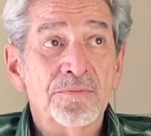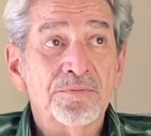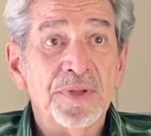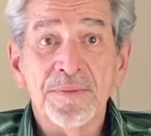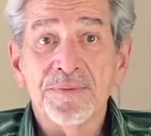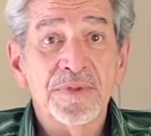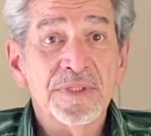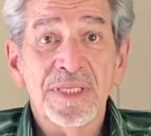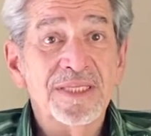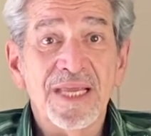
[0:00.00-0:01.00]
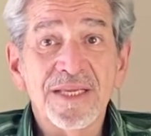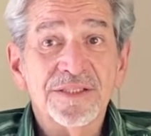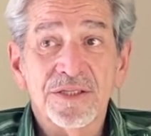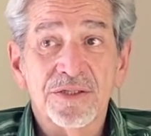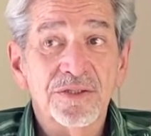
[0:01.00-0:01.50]
people in the
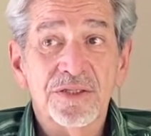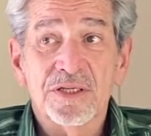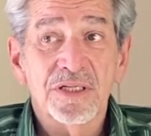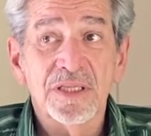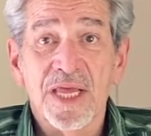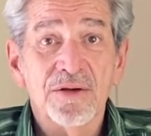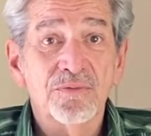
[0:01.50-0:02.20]
desert could collect